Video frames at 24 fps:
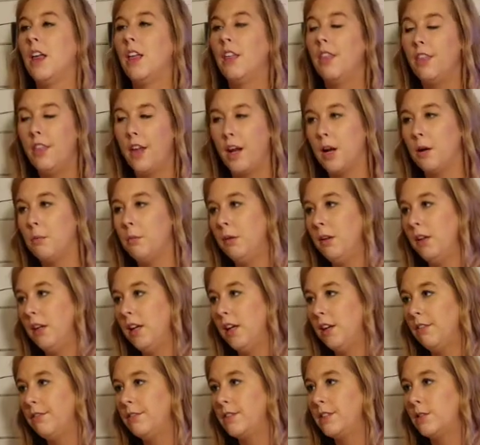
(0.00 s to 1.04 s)
their
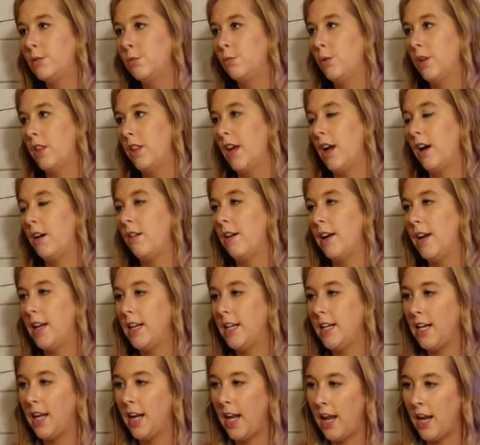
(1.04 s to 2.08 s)
beliefs without
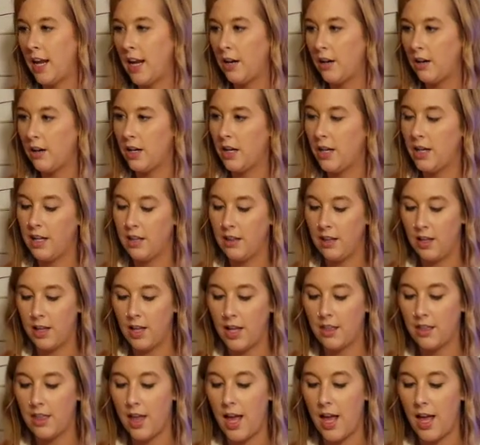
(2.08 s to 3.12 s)
any hate or anything
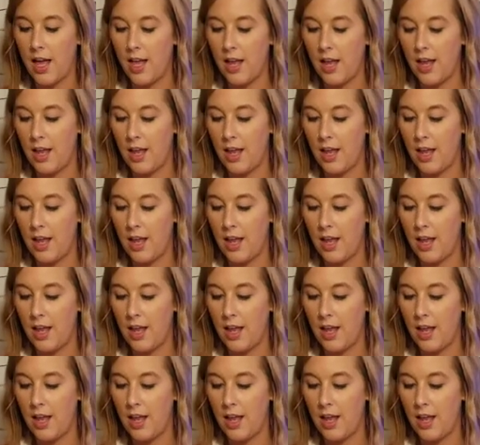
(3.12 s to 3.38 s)
like that.